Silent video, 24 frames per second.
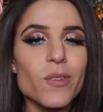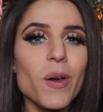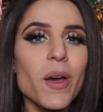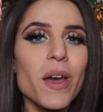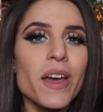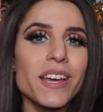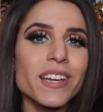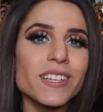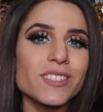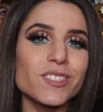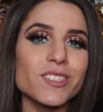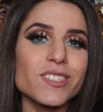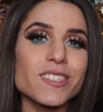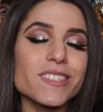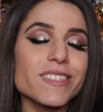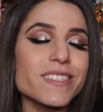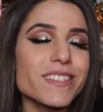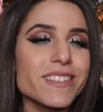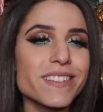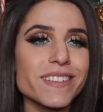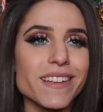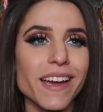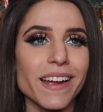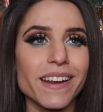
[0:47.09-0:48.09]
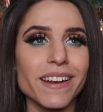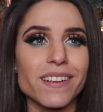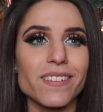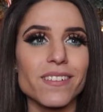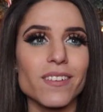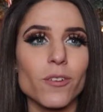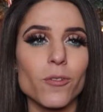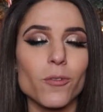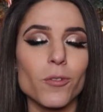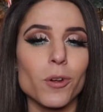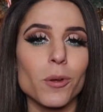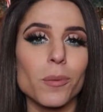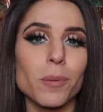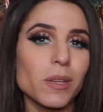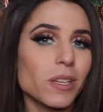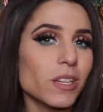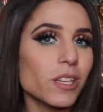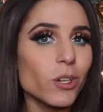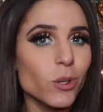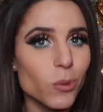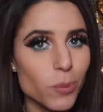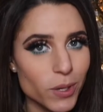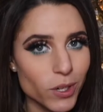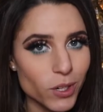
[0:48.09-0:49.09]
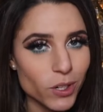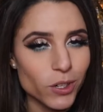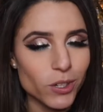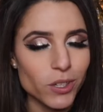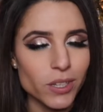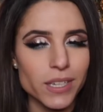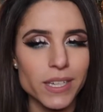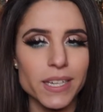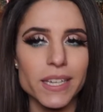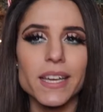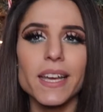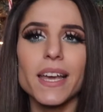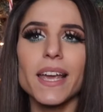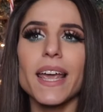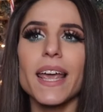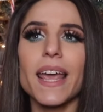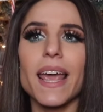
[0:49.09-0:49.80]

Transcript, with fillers: So I just decided to film a little bit early